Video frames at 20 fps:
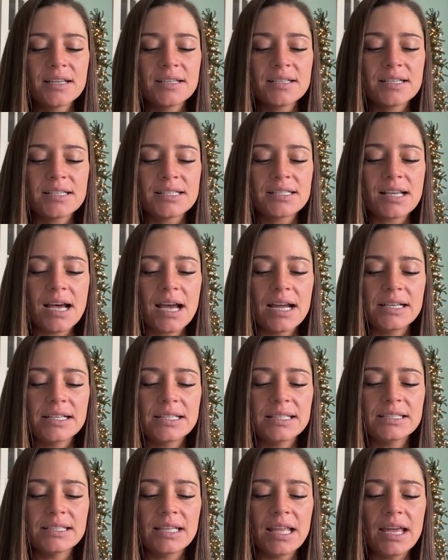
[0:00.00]

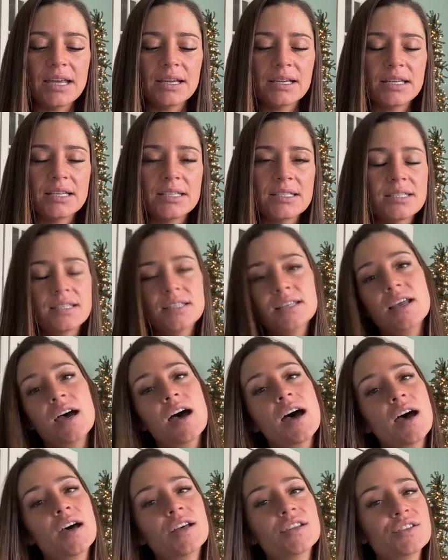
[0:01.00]
decided like is
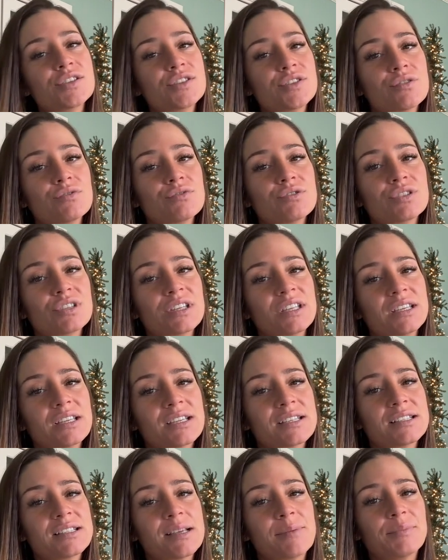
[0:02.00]
not socially
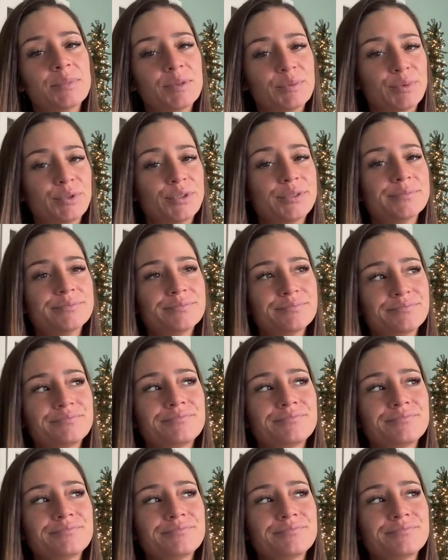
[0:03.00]
acceptable.